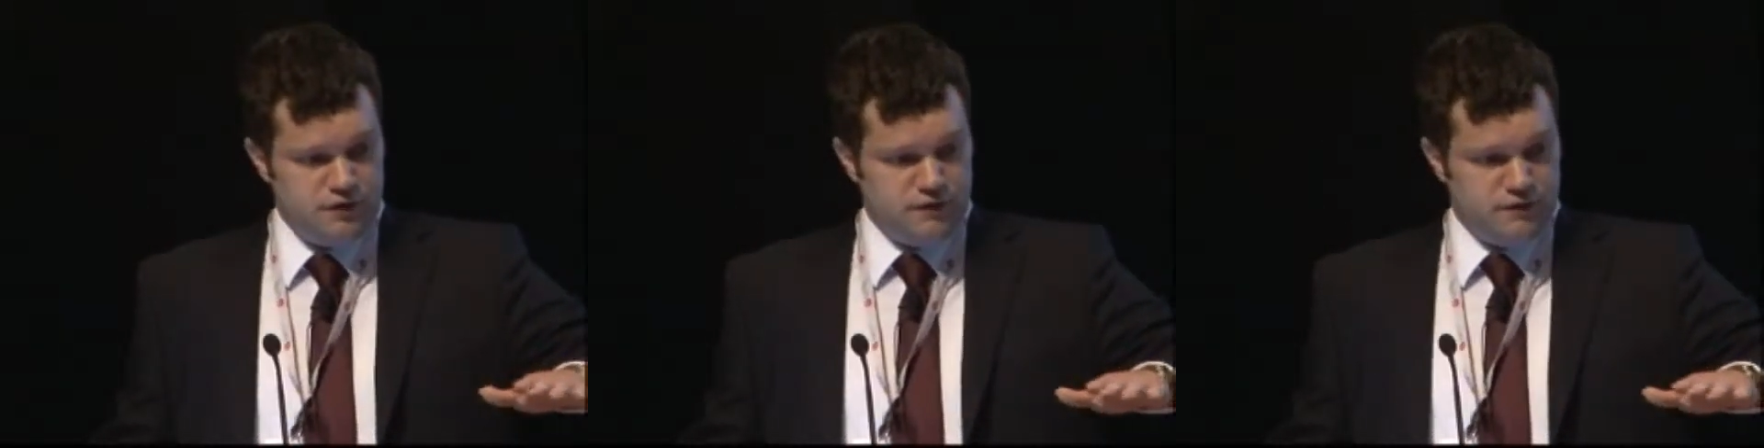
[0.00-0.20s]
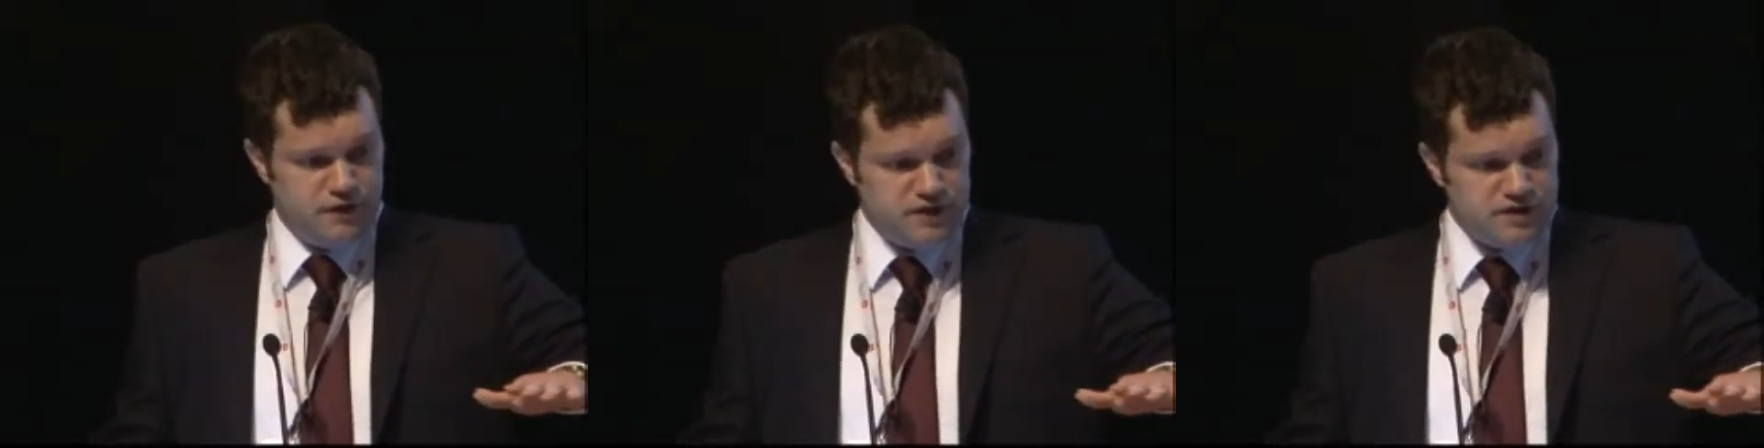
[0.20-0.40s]

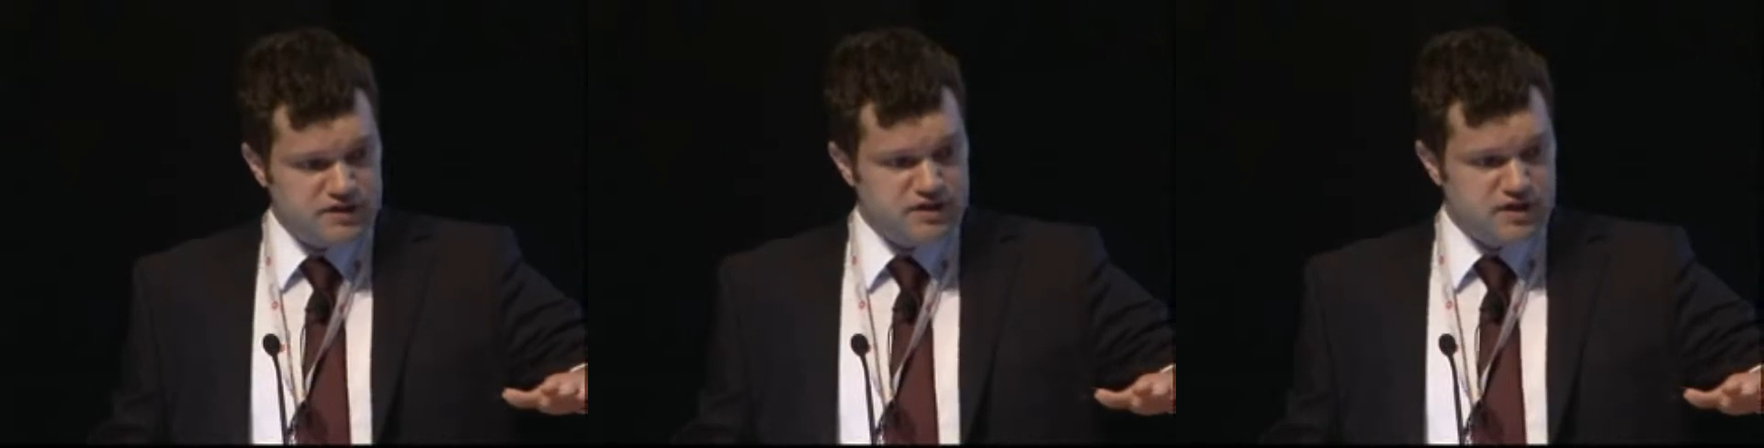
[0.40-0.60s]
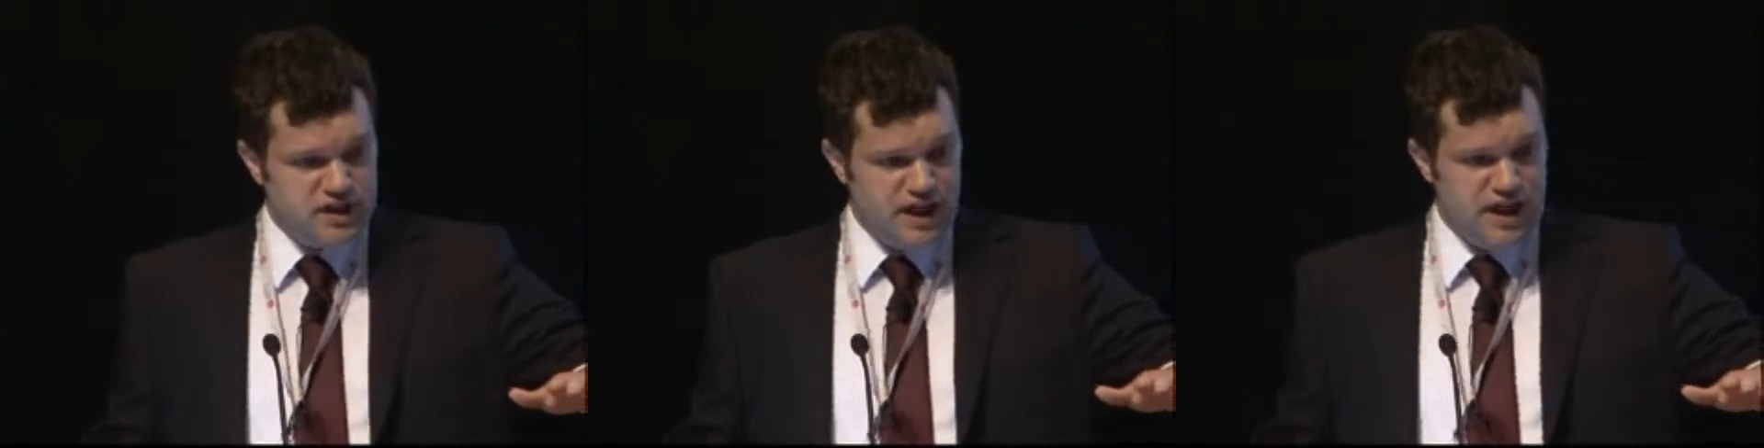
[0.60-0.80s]

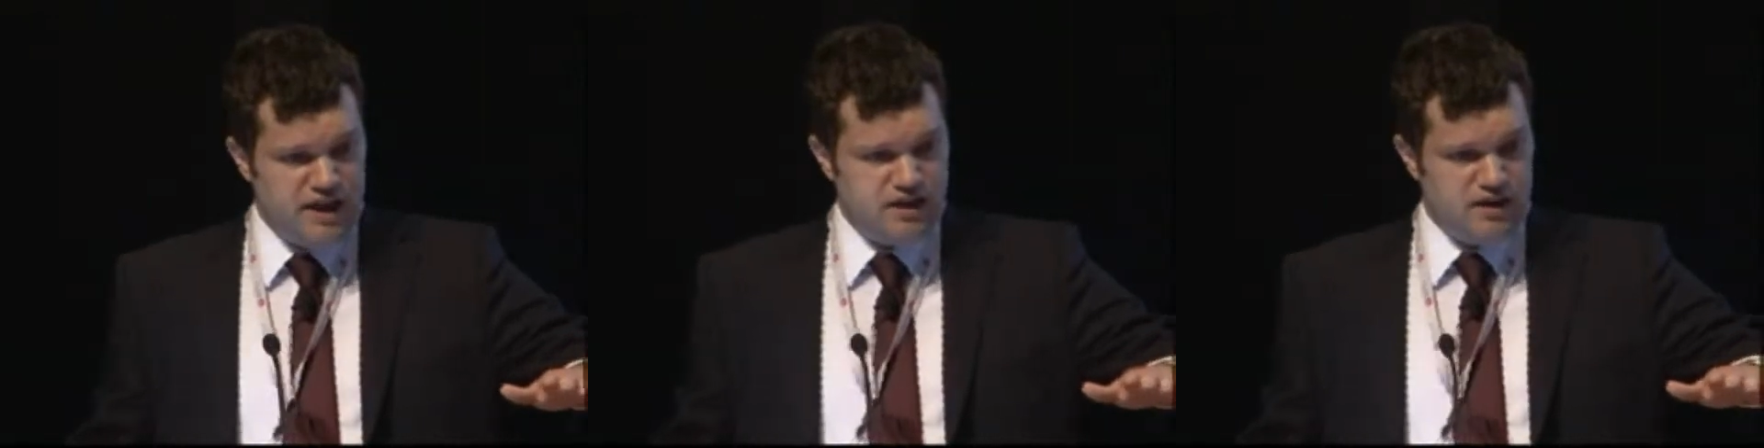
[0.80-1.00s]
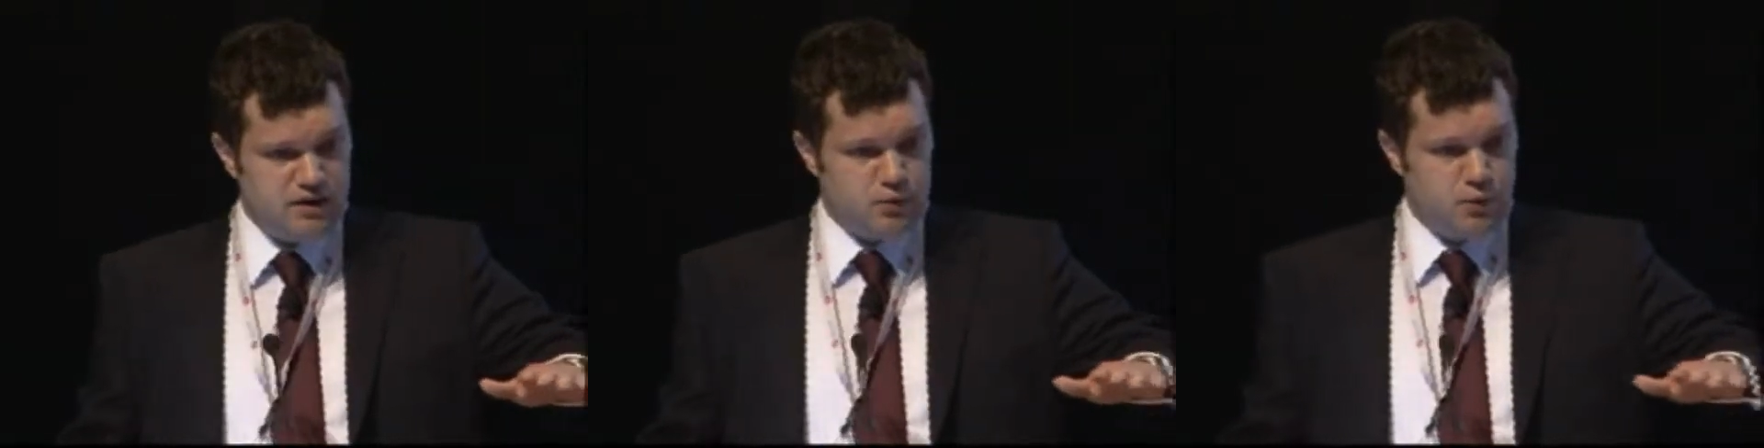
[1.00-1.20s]
first
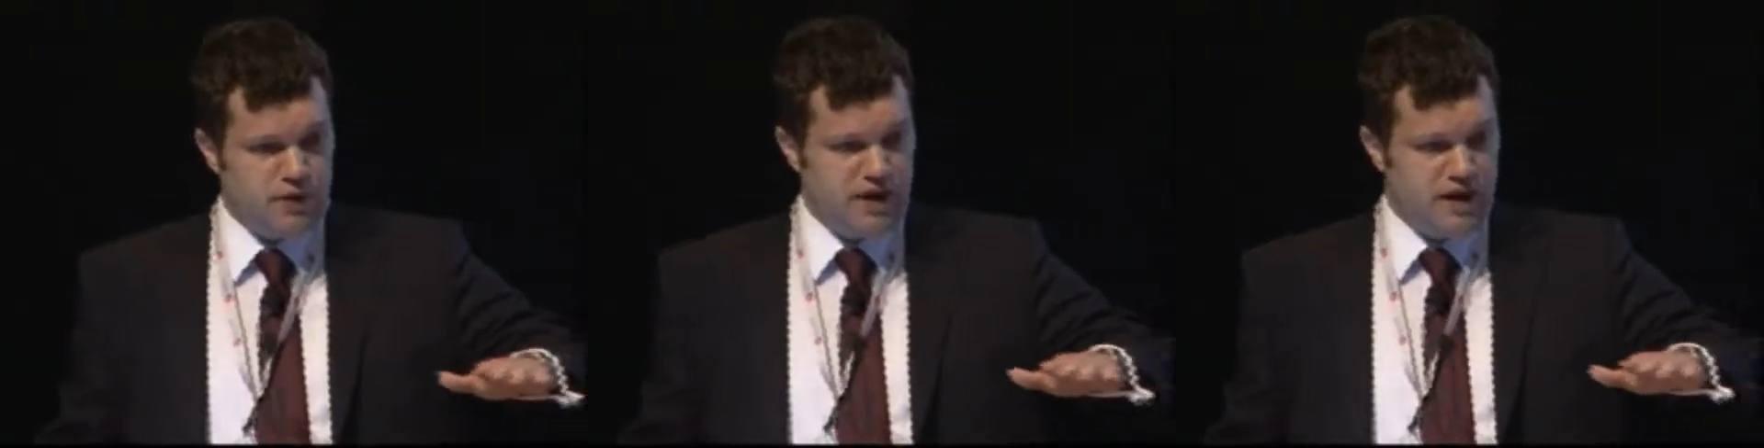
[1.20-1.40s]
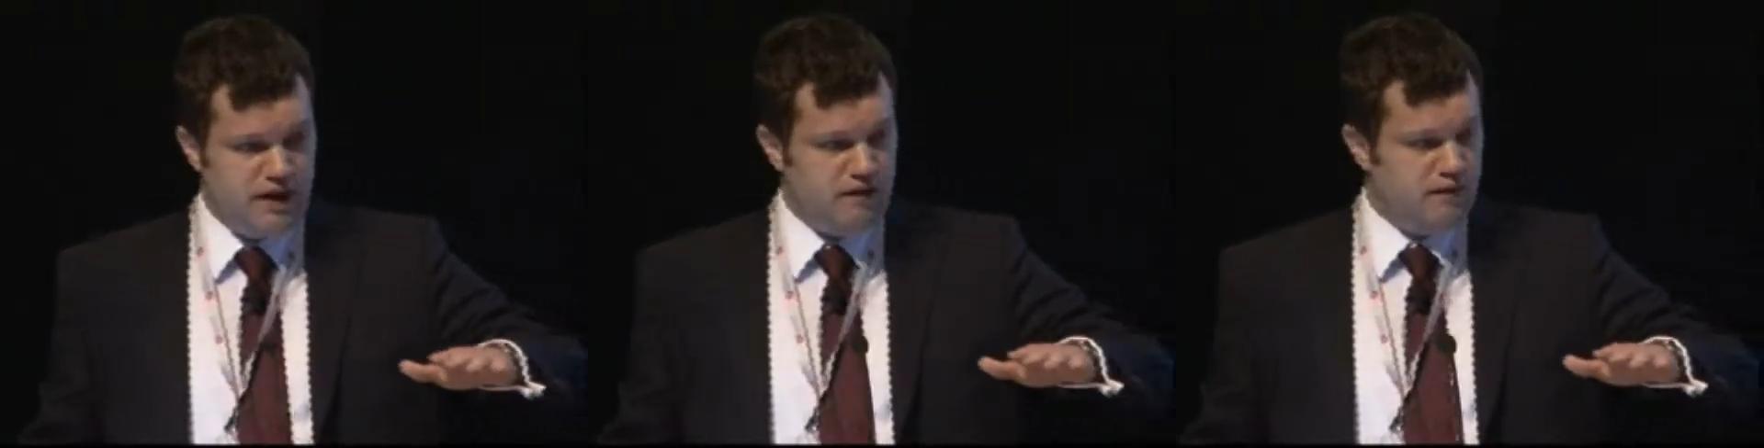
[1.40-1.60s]
layer we
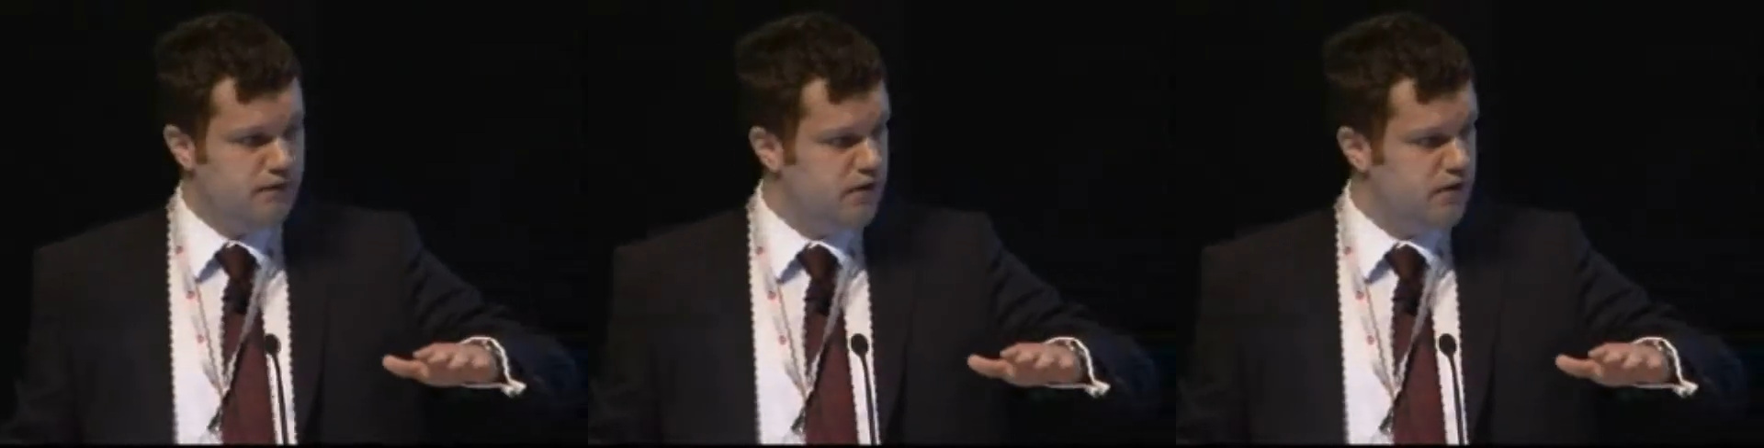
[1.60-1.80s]
have